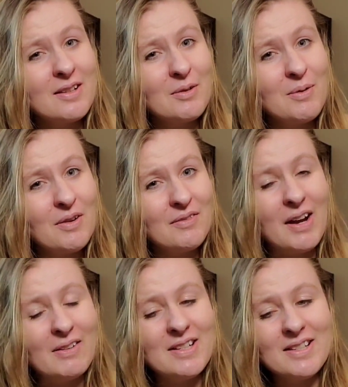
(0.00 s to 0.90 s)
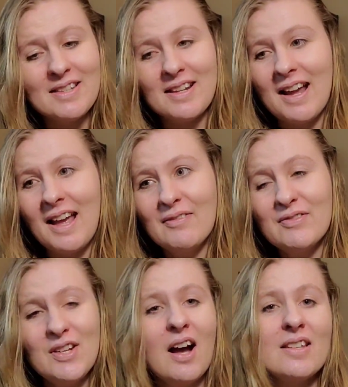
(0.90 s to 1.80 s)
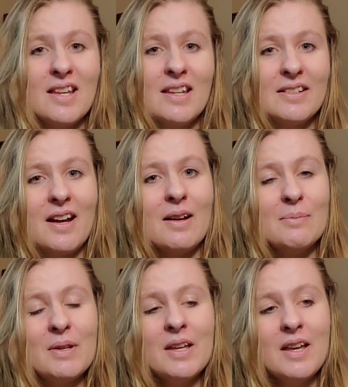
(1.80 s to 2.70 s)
coronavirus that I have not taken up.